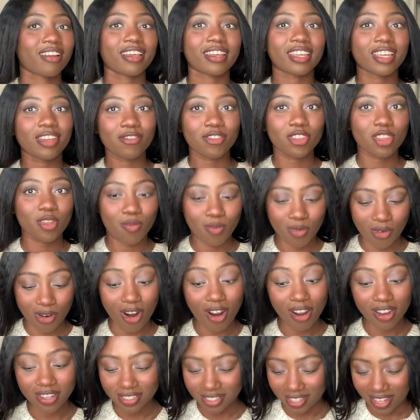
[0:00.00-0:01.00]
Like even the
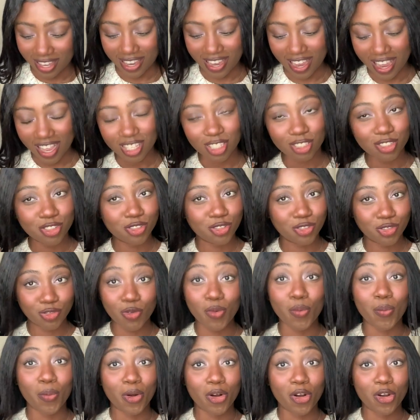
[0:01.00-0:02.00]
bra is like
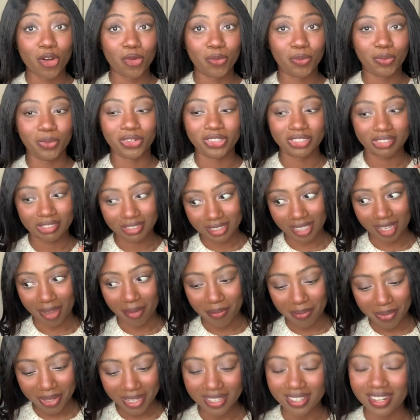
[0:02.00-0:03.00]
super duper
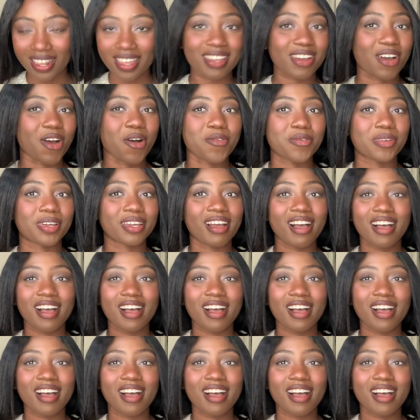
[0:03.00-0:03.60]
skimpy, like oh my